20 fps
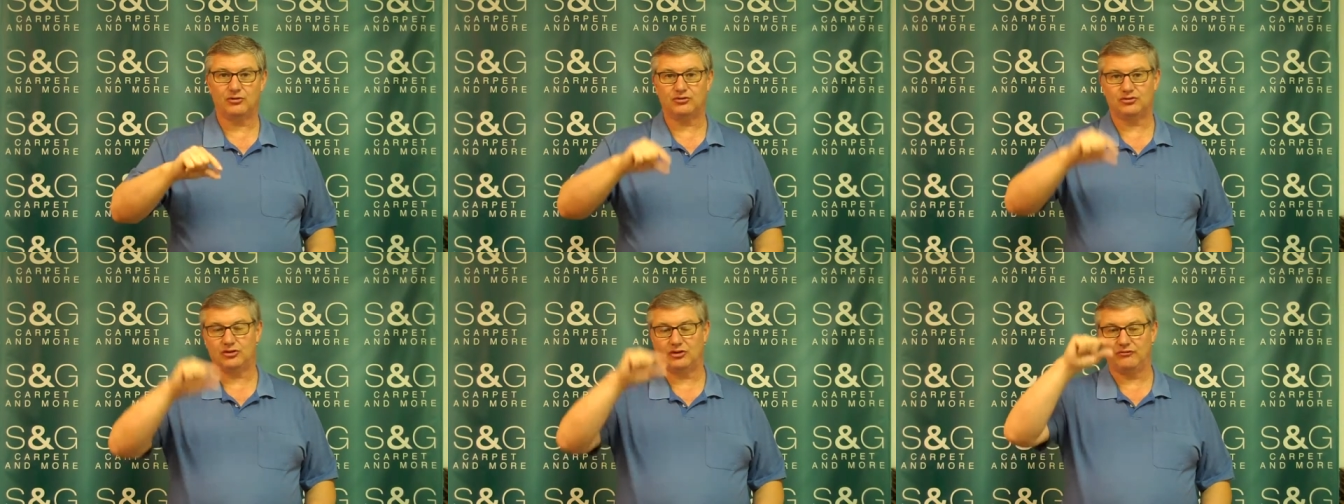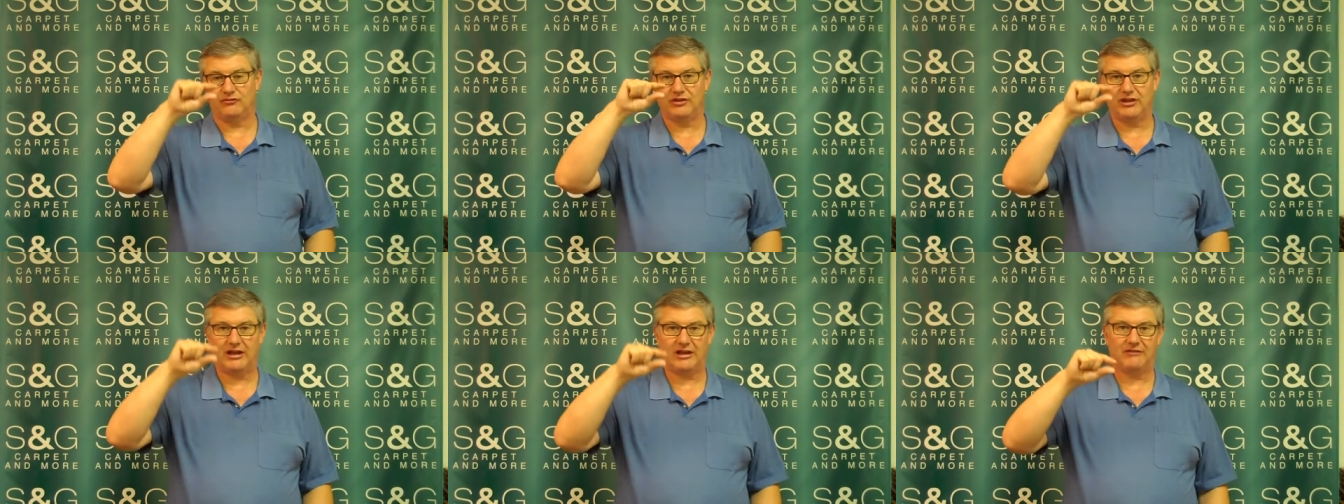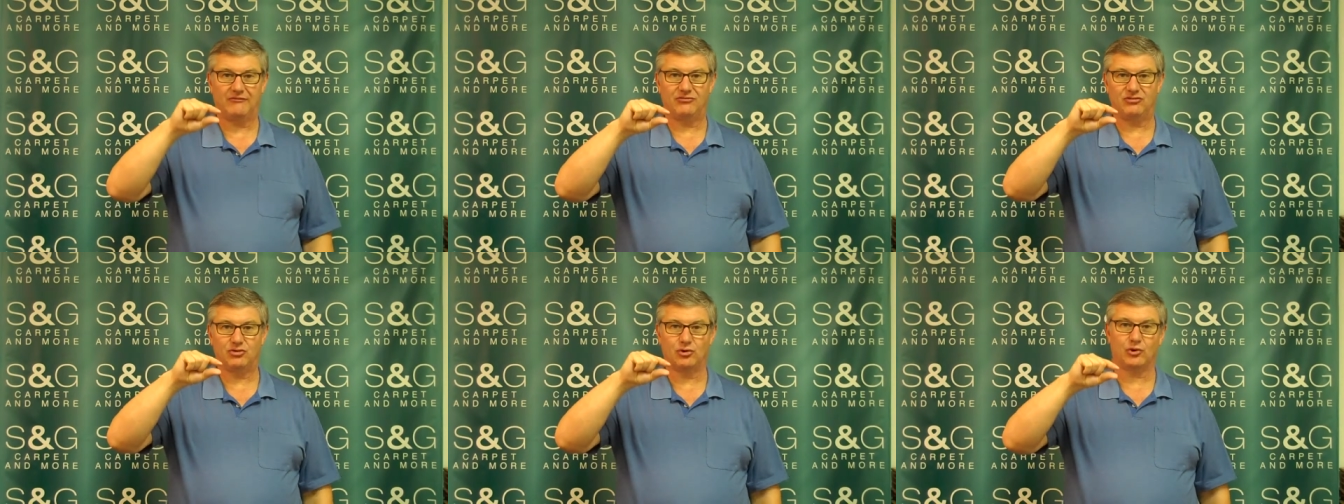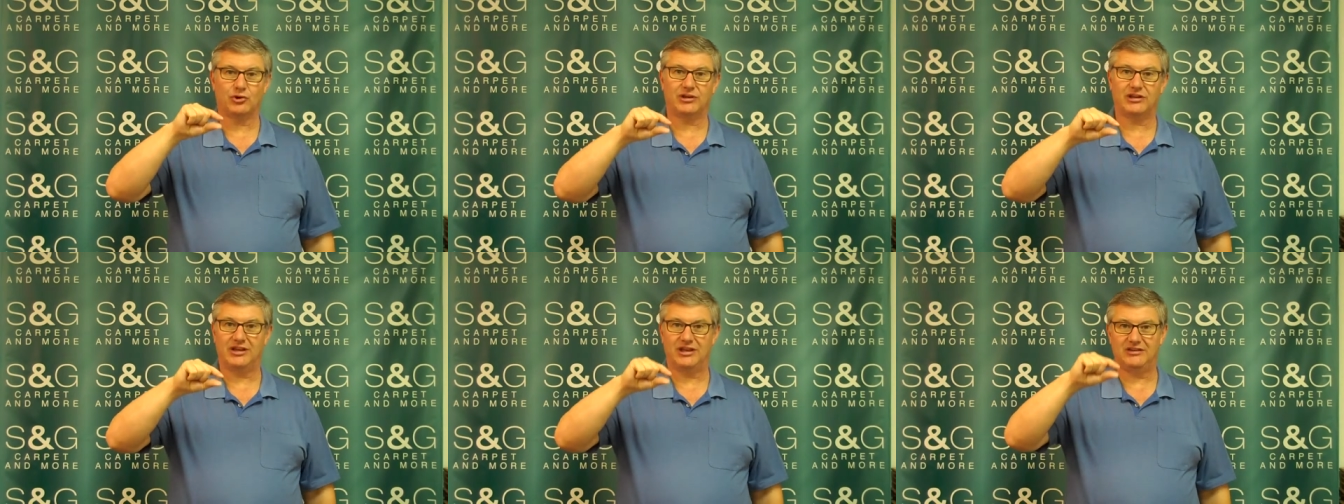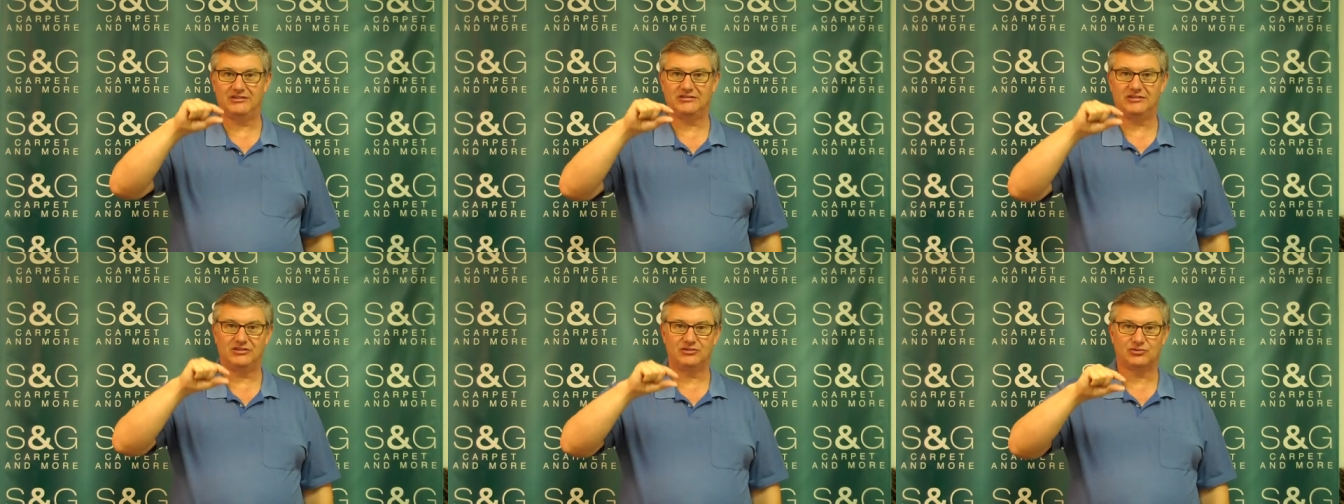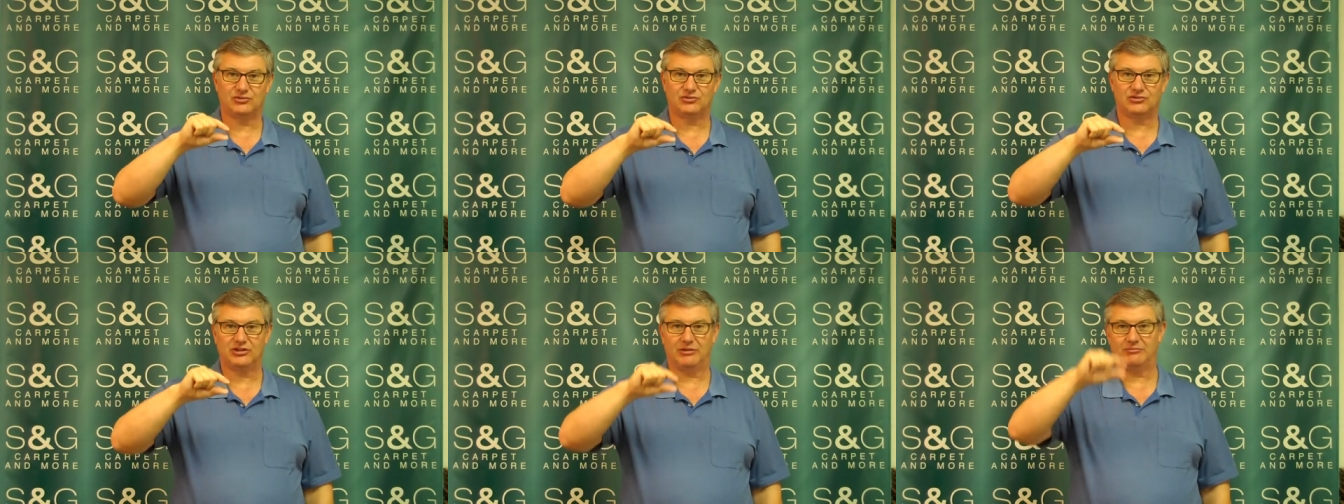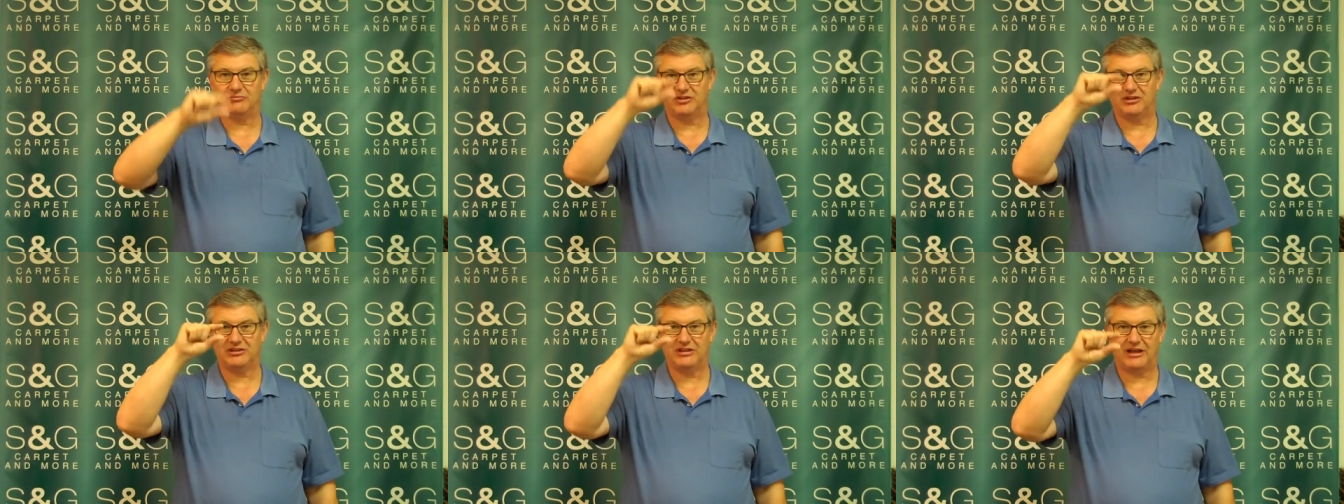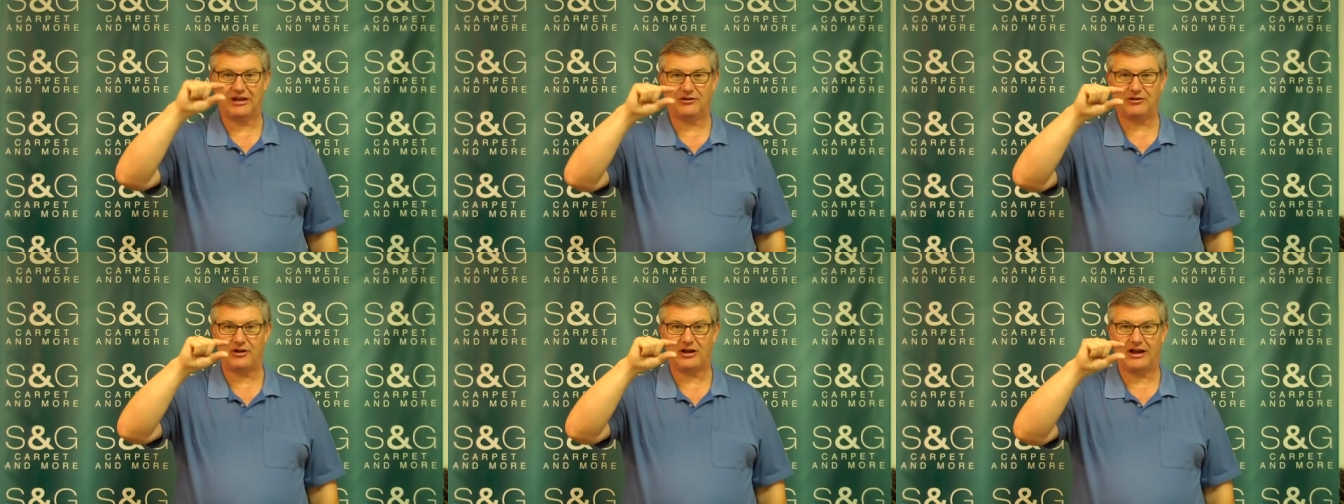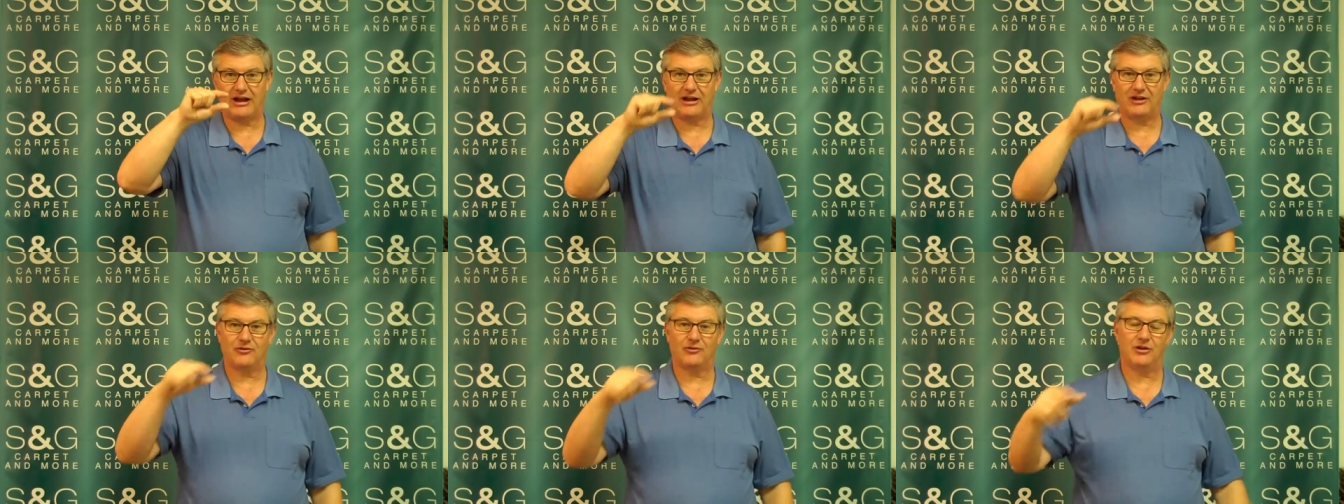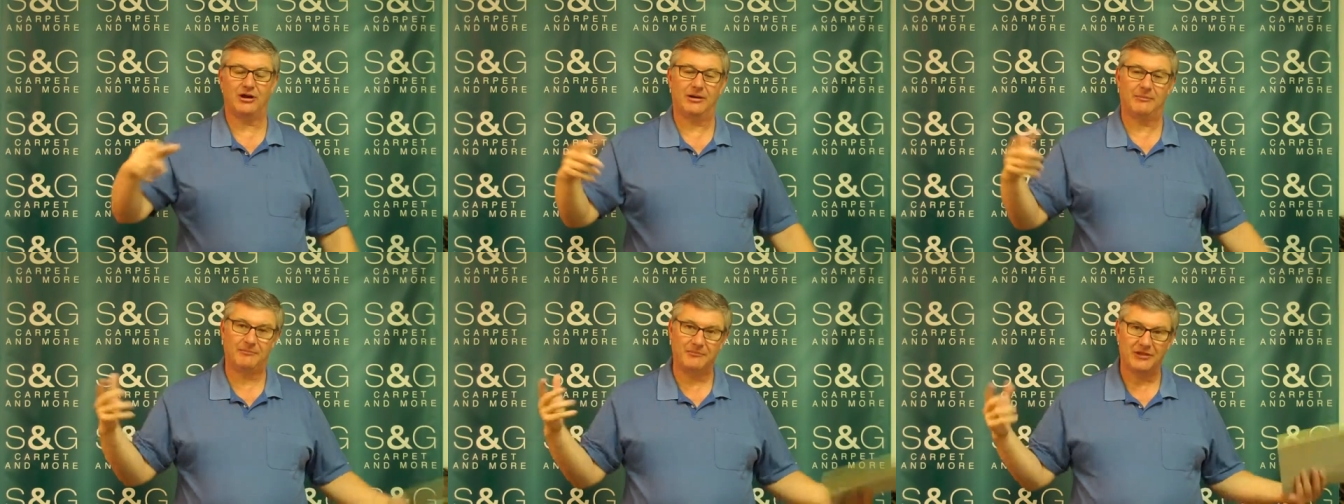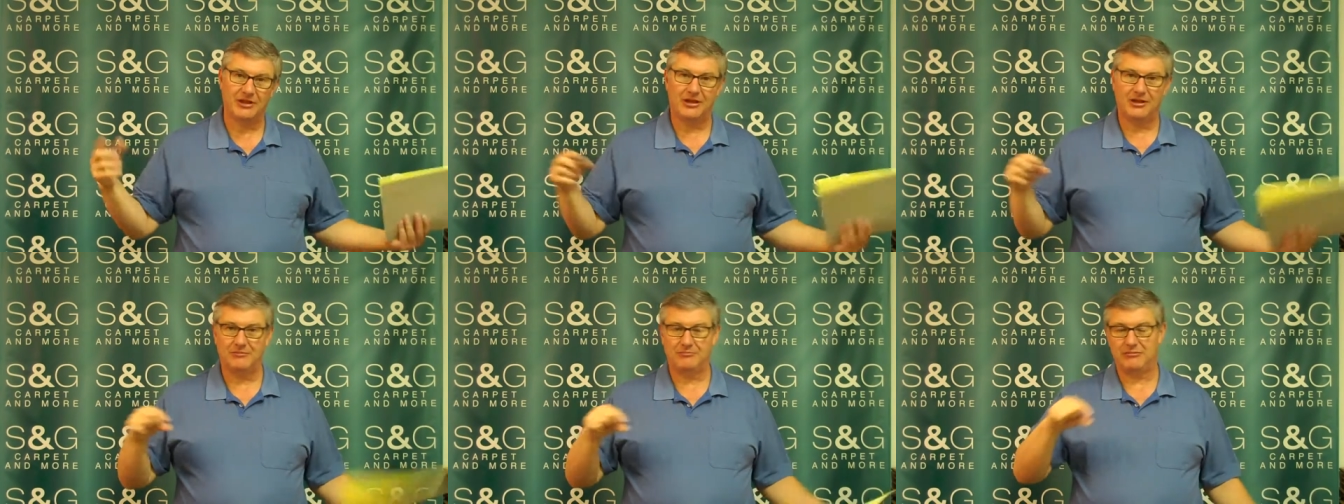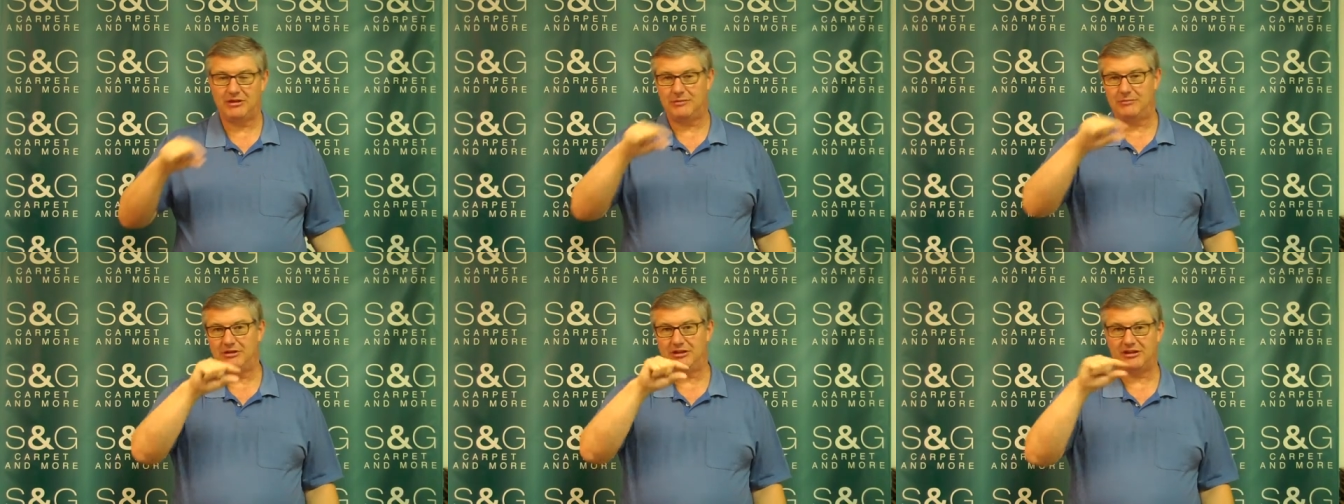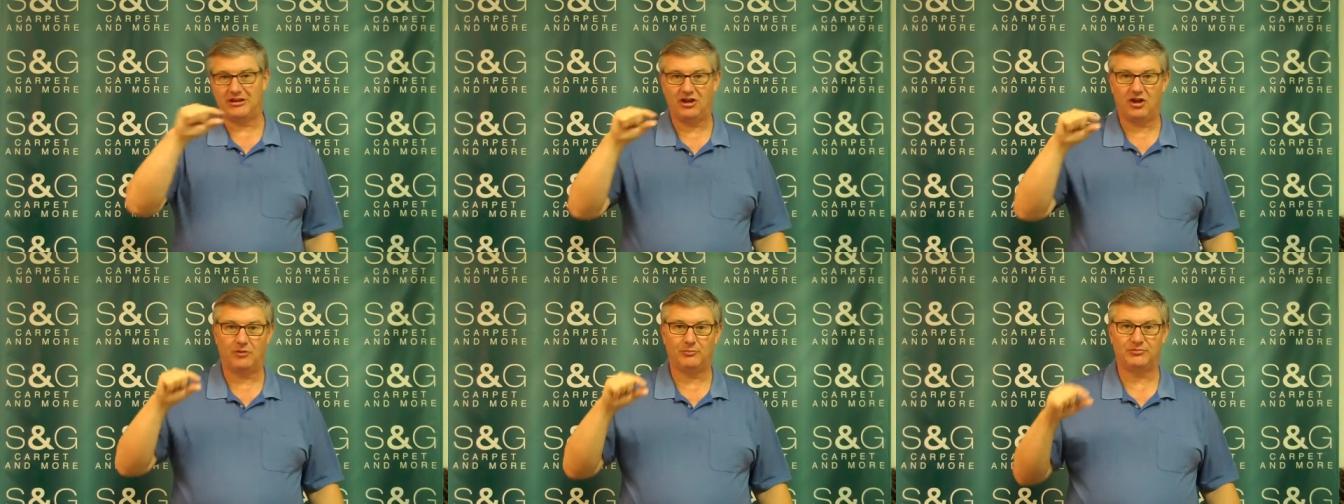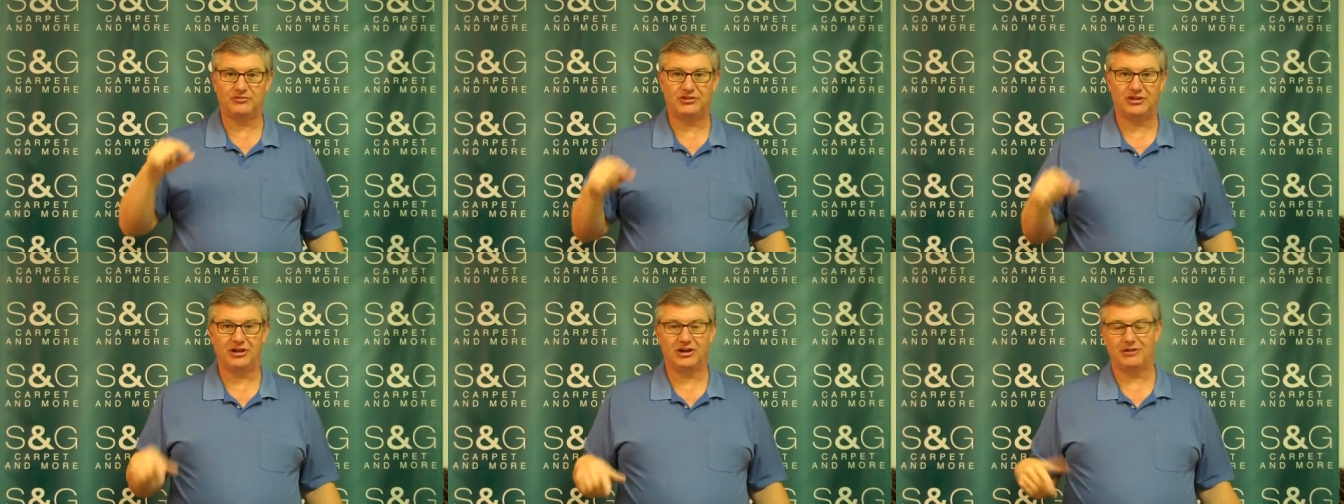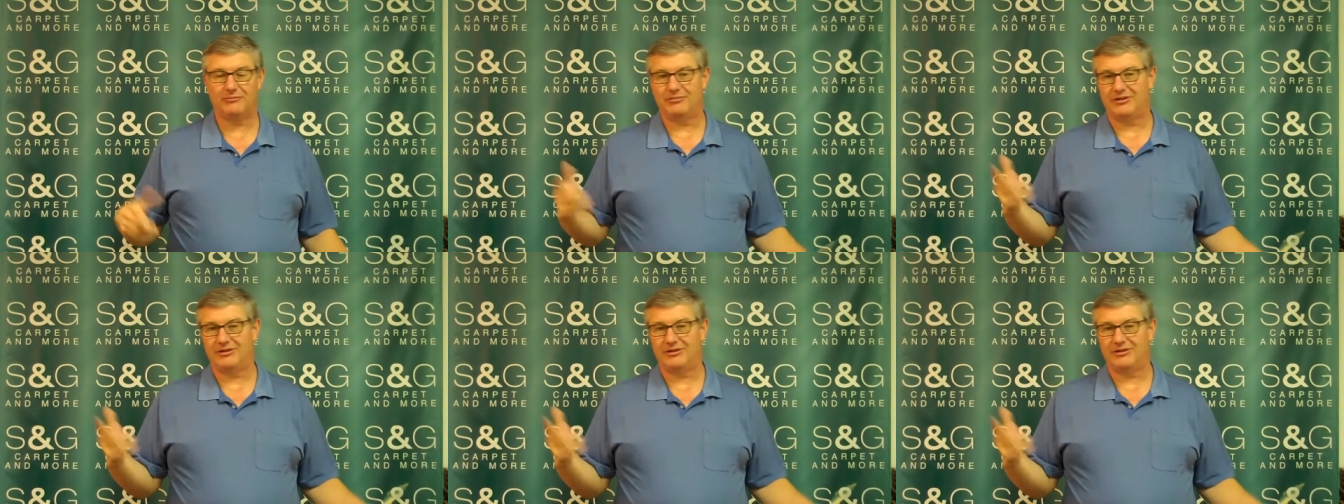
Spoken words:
So if you have door casings or something that are higher up, maybe it helps there.